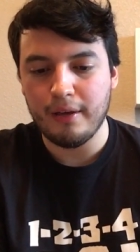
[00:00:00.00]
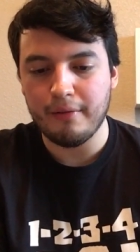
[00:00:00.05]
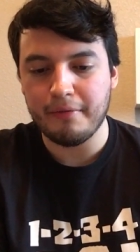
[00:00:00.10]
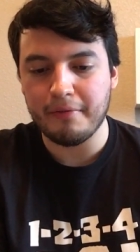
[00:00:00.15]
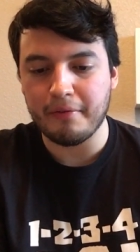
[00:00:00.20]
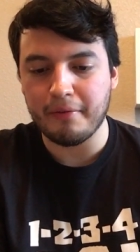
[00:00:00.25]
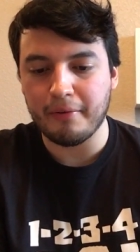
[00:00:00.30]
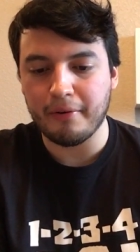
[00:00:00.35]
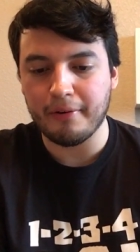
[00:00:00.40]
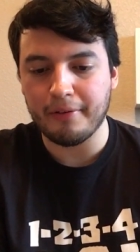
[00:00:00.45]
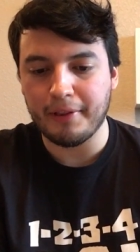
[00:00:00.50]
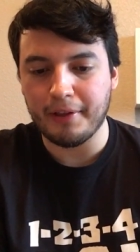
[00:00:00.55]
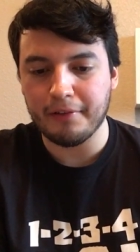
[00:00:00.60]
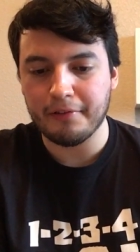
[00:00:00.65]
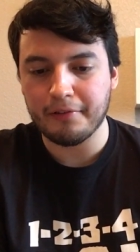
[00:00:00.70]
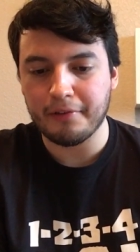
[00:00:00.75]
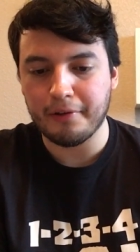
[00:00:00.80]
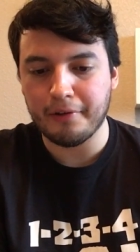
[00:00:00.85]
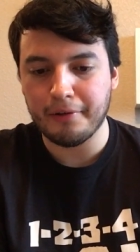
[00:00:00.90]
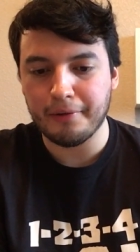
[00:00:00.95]
If you've never heard that
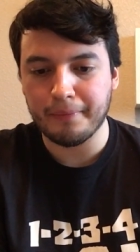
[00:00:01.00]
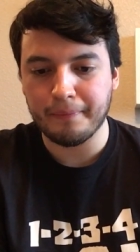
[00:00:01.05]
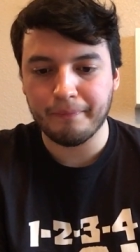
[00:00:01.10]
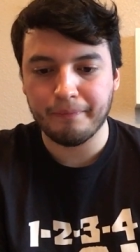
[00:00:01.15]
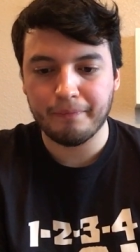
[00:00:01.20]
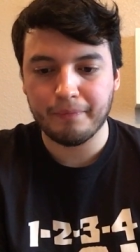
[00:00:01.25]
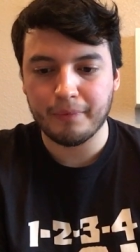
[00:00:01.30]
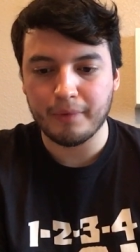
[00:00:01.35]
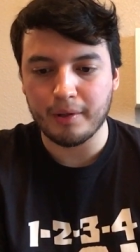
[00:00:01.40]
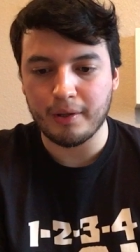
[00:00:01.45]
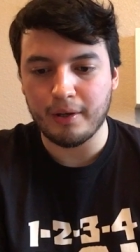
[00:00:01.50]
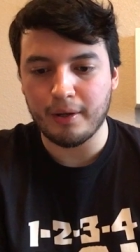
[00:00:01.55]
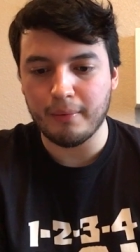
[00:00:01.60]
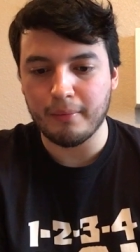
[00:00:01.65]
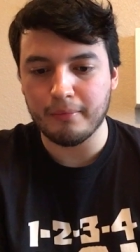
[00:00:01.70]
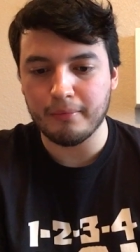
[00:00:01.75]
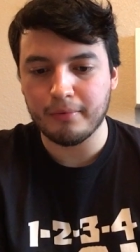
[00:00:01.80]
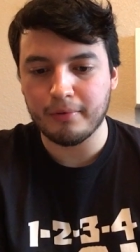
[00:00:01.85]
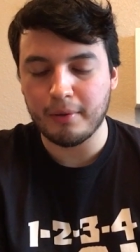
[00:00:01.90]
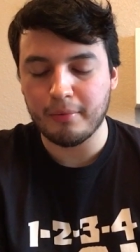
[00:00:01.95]
song,
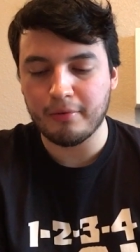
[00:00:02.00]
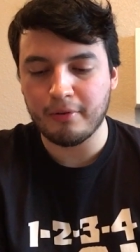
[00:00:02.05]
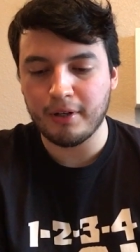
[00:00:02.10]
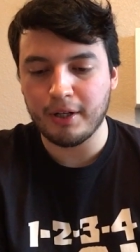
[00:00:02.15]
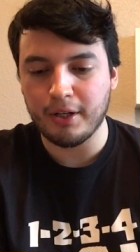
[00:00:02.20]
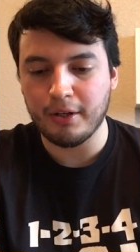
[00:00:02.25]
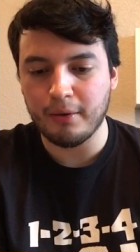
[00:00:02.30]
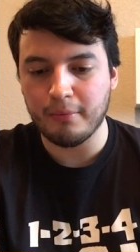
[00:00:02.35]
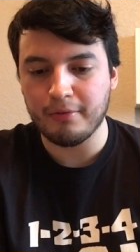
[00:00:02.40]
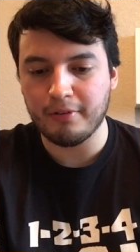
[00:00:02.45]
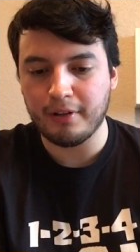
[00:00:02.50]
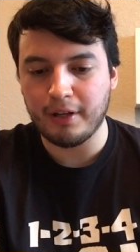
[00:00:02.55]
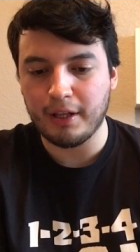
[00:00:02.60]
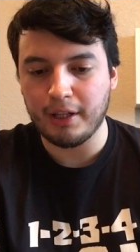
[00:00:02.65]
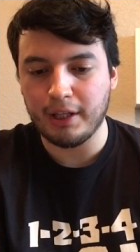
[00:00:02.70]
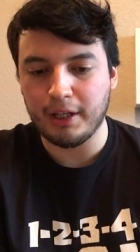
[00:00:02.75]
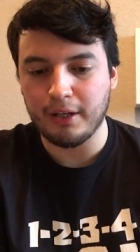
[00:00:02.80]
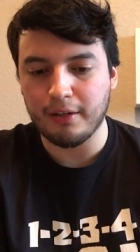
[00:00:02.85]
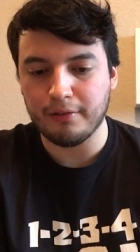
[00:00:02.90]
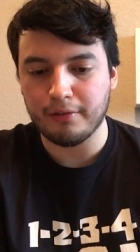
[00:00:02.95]
um, Subterranean Homesick
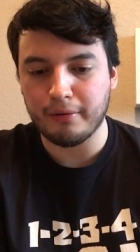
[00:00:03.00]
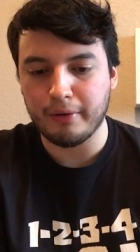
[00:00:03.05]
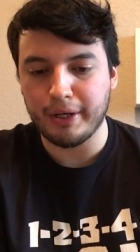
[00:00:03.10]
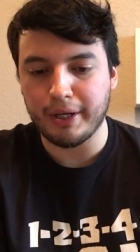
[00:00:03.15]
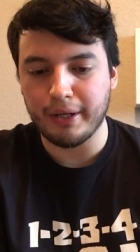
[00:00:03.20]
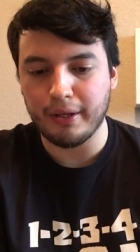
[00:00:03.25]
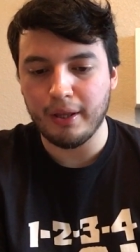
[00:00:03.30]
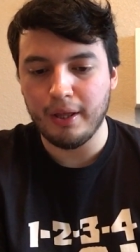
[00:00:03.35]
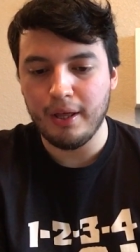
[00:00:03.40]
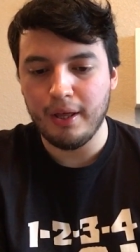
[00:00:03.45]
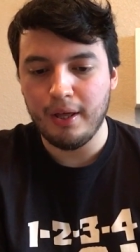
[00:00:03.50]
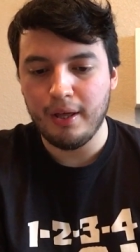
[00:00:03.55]
Alien is great.